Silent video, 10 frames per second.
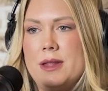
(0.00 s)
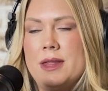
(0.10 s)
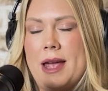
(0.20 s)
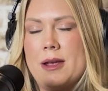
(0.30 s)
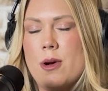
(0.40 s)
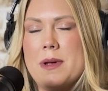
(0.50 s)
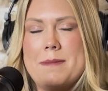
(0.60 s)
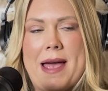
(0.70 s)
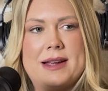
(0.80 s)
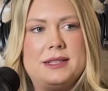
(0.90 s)
Like going
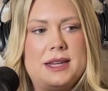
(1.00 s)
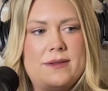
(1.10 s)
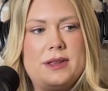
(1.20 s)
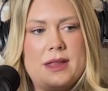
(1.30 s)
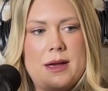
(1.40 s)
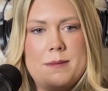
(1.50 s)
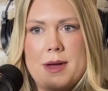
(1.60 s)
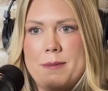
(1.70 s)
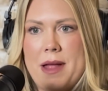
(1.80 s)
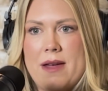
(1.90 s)
back to giving them
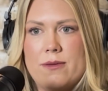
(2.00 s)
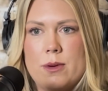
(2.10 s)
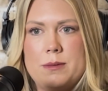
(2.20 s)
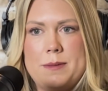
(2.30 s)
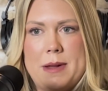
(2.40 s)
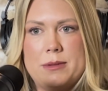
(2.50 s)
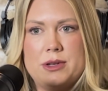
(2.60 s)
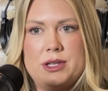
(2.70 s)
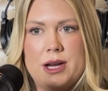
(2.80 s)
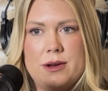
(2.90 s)
a platform to be able to
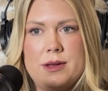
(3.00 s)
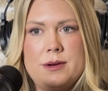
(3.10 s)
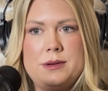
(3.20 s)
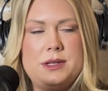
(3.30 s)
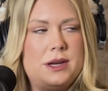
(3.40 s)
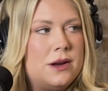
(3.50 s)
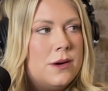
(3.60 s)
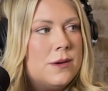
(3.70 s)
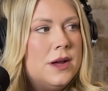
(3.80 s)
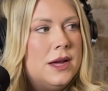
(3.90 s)
share those, you
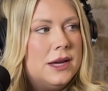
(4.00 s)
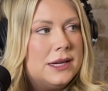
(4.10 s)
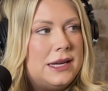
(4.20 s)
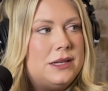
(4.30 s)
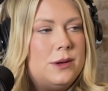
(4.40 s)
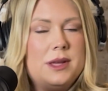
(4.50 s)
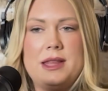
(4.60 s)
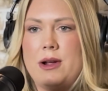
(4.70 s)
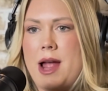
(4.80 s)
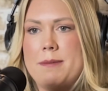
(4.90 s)
know, because I do think
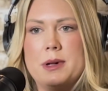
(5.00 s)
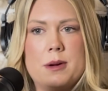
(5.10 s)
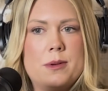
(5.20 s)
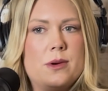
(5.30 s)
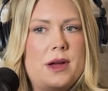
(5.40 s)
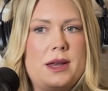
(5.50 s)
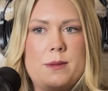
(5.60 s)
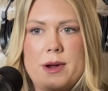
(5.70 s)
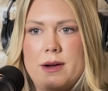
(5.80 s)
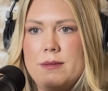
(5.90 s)
they're applicable
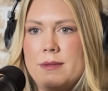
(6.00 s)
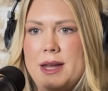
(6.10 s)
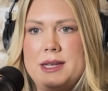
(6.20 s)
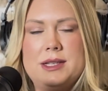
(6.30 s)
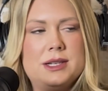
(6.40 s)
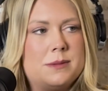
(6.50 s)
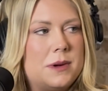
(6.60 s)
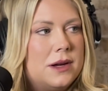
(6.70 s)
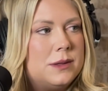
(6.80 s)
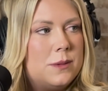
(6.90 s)
anywhere, right? It's just
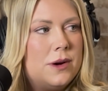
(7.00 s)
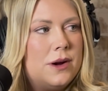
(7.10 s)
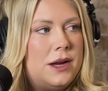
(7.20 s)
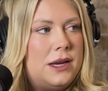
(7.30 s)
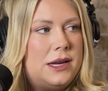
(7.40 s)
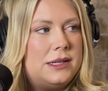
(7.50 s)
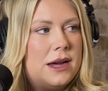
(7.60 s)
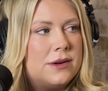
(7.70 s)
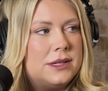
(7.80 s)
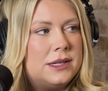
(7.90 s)
because we're in
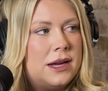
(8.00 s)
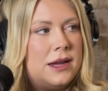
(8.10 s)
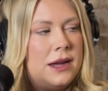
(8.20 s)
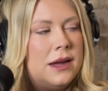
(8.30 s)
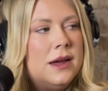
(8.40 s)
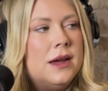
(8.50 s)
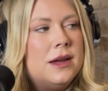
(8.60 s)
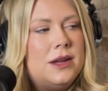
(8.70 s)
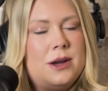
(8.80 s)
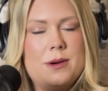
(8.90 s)
Etown, Kentucky,
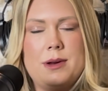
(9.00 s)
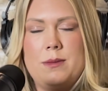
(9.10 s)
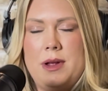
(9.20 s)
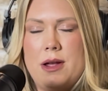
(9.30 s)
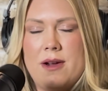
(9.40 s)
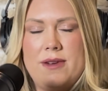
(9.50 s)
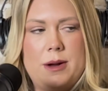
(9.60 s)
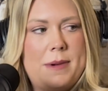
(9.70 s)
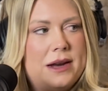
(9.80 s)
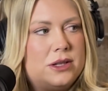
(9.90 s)
you know, and we are very
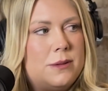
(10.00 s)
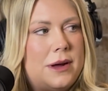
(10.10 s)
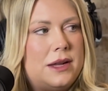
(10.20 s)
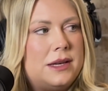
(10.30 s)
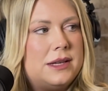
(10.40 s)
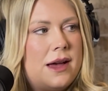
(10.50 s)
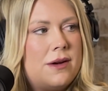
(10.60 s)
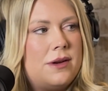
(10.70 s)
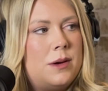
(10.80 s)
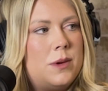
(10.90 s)
passionate about
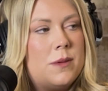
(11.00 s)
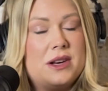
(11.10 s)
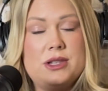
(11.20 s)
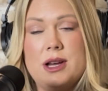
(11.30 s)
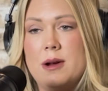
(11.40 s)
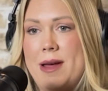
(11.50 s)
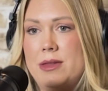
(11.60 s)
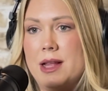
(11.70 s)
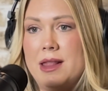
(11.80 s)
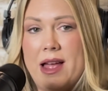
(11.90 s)
Etown and we want to share about
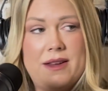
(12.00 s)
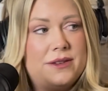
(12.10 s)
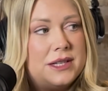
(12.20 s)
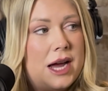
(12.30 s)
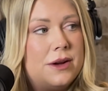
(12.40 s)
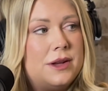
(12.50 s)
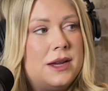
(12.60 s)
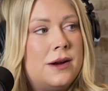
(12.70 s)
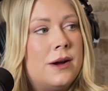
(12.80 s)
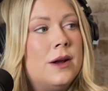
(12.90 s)
the lifestyle
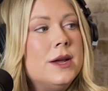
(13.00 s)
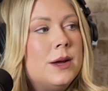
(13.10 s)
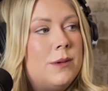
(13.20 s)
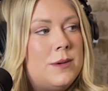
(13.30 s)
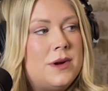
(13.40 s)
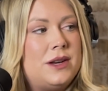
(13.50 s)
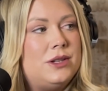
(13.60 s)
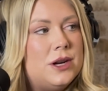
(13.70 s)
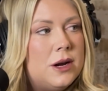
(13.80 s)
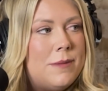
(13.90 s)
here. We want to
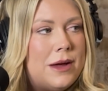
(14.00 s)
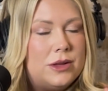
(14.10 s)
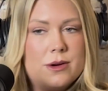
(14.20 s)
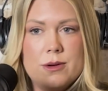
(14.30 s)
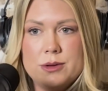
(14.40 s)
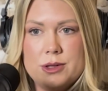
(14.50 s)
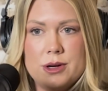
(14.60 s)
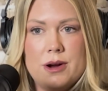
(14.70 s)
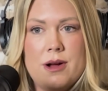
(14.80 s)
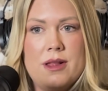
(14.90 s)
share about the
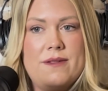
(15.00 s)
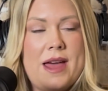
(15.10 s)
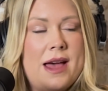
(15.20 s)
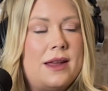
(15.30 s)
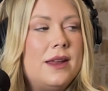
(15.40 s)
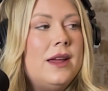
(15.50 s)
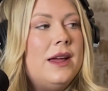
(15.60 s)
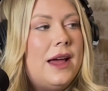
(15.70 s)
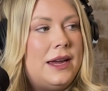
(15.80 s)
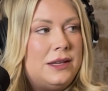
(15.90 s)
culture, all of that.
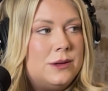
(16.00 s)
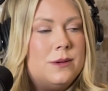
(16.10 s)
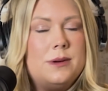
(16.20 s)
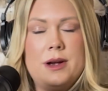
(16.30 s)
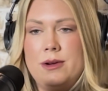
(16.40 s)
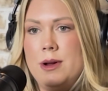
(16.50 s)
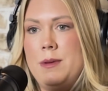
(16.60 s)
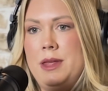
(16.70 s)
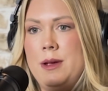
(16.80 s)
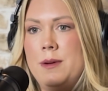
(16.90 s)
I do agree
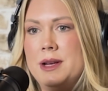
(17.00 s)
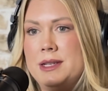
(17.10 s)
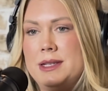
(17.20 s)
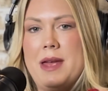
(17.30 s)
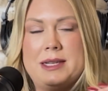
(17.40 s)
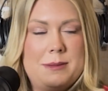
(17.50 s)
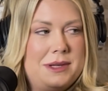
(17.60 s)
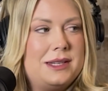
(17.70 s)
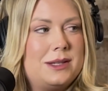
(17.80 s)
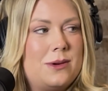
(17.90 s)
with you because as a
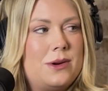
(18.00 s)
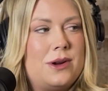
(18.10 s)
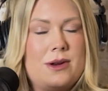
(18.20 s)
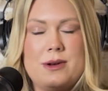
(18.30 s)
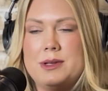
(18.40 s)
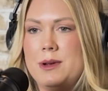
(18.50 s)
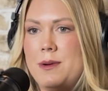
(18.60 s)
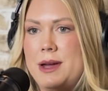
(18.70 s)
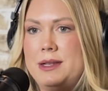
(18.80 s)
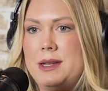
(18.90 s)
business owner and also
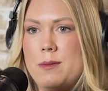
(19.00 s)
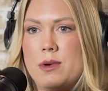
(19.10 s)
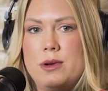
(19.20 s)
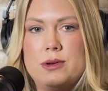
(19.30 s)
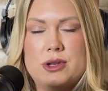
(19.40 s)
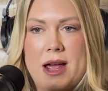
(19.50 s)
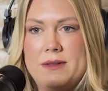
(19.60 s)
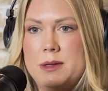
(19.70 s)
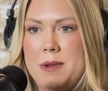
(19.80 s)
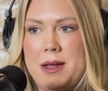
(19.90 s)
as someone who strives
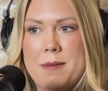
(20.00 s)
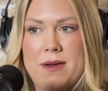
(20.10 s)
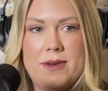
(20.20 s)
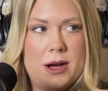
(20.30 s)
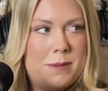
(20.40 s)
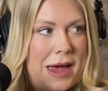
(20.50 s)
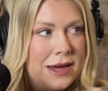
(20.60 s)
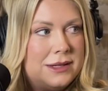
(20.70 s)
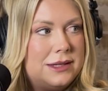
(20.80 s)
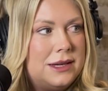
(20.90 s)
to be my very
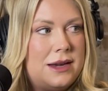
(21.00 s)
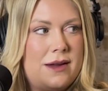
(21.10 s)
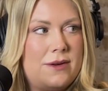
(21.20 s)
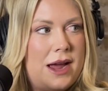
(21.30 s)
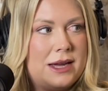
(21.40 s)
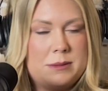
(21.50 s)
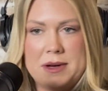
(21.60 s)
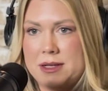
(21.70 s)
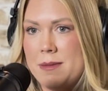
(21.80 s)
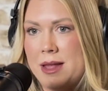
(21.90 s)
best in every
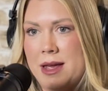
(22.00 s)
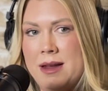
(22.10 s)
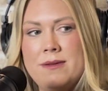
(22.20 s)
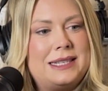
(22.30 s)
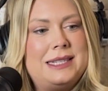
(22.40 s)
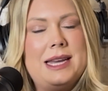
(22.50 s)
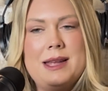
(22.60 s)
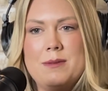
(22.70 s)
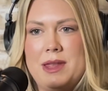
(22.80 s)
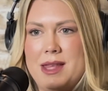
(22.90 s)
aspect of my life,
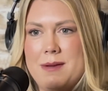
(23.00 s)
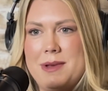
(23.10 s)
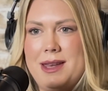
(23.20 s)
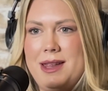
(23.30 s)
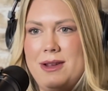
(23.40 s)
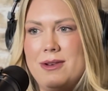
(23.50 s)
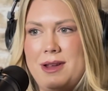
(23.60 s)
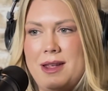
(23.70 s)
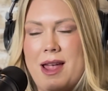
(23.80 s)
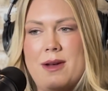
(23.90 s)
sitting with them and
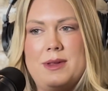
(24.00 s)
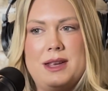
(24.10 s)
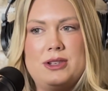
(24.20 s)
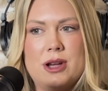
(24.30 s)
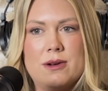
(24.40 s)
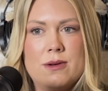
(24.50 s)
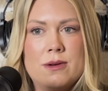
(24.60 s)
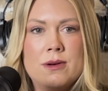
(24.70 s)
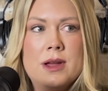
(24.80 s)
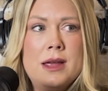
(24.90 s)
hearing how they
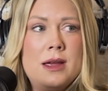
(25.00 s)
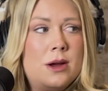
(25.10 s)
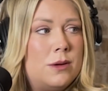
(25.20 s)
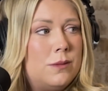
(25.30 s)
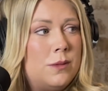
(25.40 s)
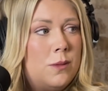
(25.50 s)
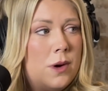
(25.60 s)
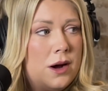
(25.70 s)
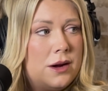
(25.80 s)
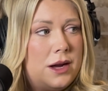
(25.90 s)
juggle
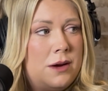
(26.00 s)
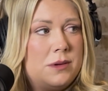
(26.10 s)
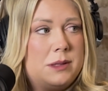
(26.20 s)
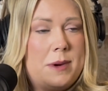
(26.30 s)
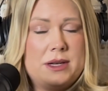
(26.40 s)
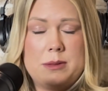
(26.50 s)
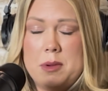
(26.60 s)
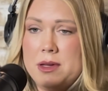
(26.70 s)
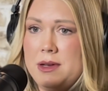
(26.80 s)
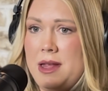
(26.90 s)
work and
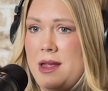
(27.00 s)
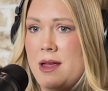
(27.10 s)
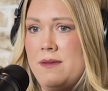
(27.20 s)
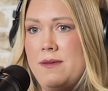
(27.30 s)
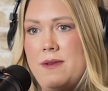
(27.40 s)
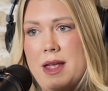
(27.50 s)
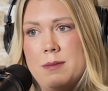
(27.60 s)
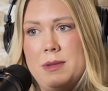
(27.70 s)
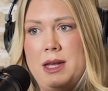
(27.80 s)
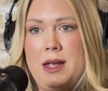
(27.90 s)
responsibility and
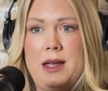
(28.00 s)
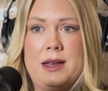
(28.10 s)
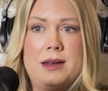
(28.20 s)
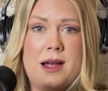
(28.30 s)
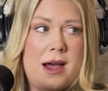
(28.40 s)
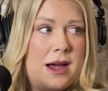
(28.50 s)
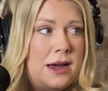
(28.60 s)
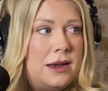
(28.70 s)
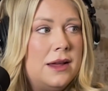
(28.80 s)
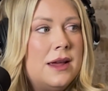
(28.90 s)
family and
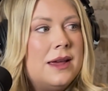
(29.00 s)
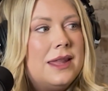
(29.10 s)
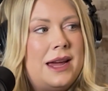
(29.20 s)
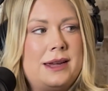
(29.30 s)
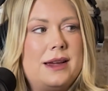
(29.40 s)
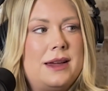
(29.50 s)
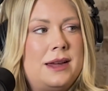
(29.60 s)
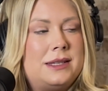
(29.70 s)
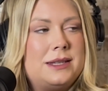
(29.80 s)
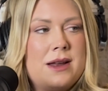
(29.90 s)
God, like
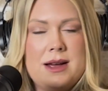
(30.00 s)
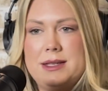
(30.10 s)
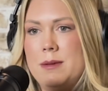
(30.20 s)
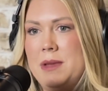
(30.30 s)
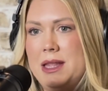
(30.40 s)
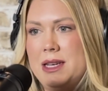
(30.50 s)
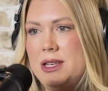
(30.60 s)
it's not something that